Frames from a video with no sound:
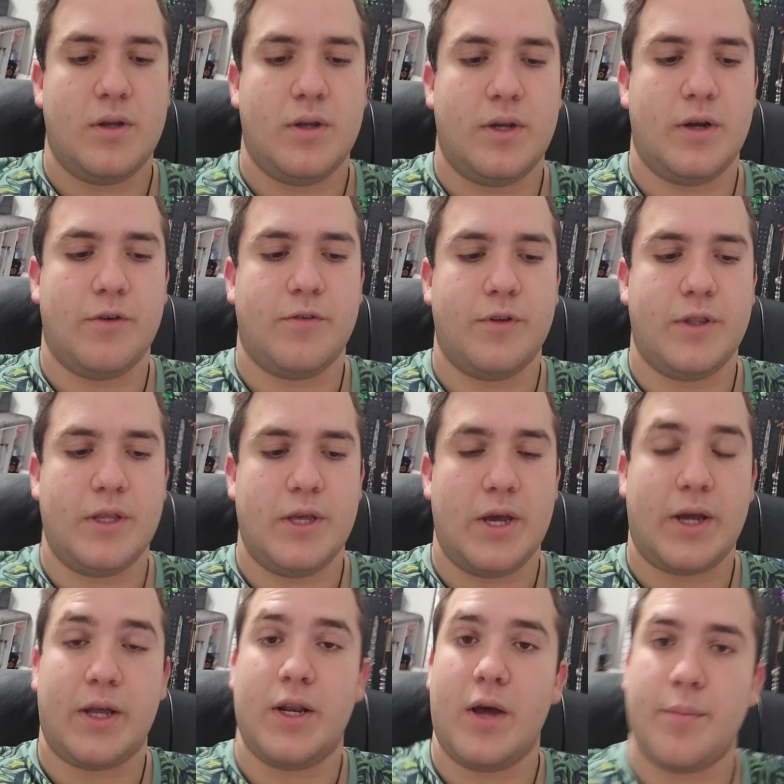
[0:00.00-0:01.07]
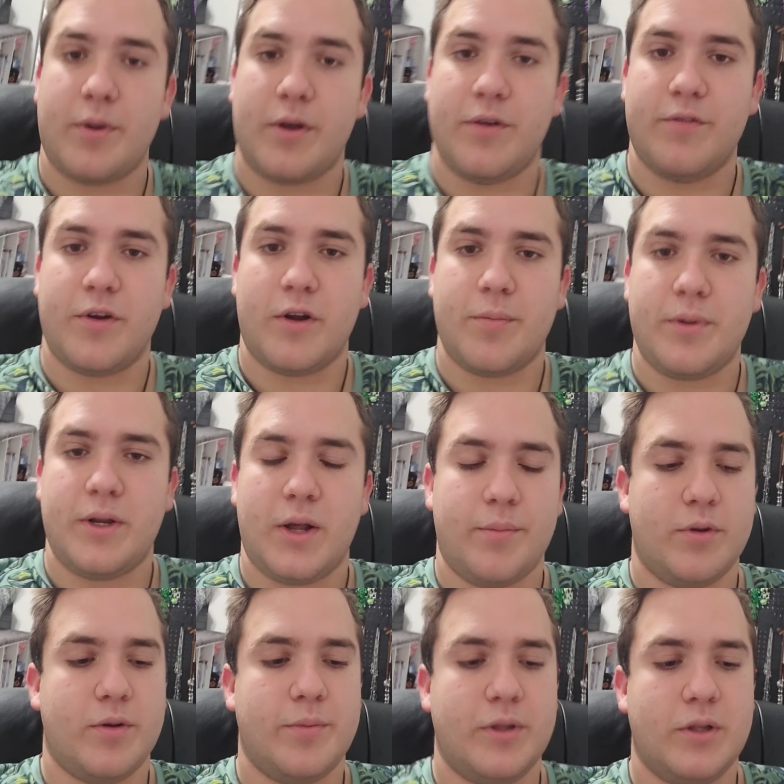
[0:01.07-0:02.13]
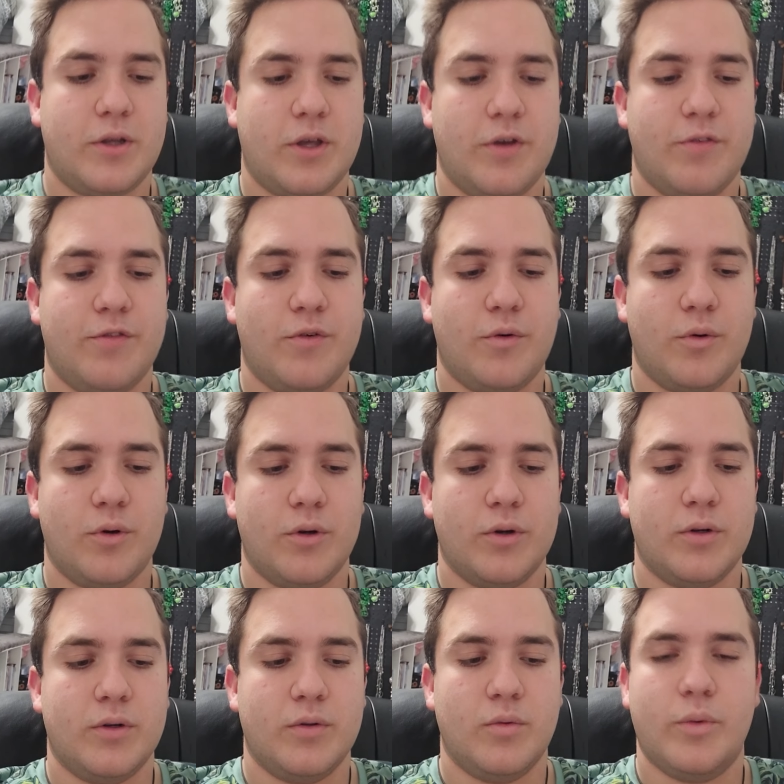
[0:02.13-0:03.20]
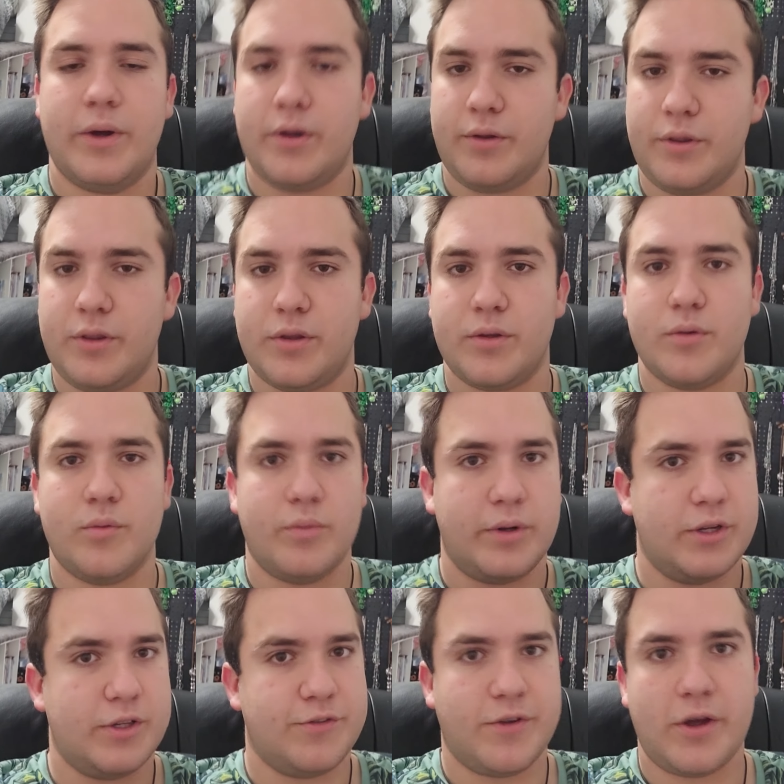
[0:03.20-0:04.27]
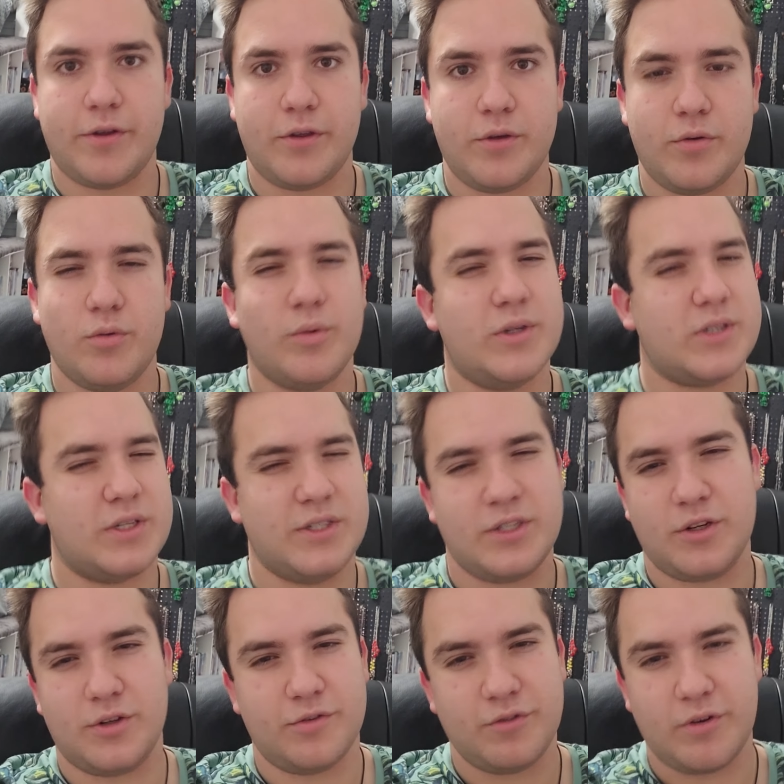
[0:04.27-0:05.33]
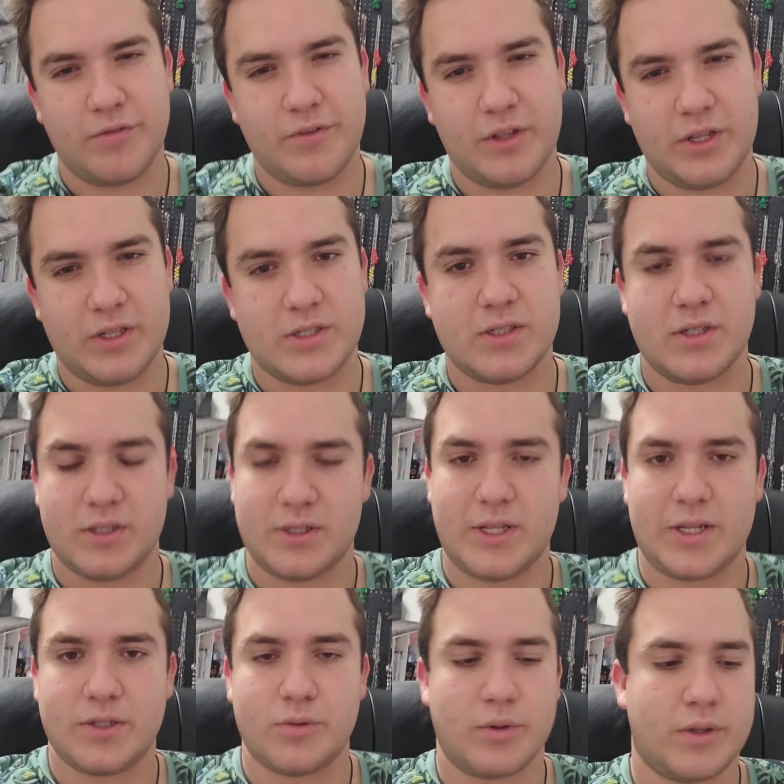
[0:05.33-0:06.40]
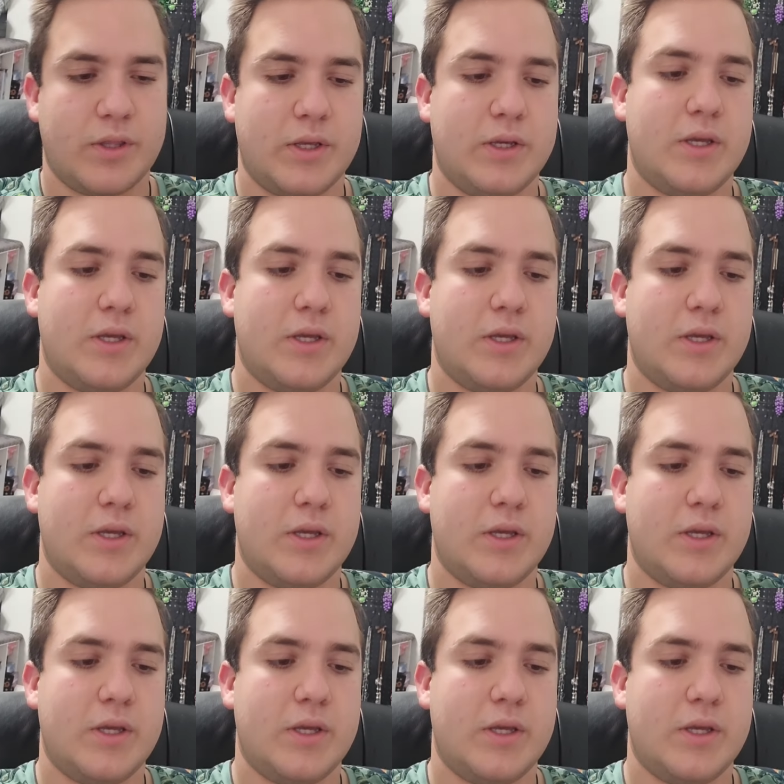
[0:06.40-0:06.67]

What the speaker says: Now, for the economic environment, I'm going to be looking for wealth, what is valued, what's considered frivolous, that sort of thing.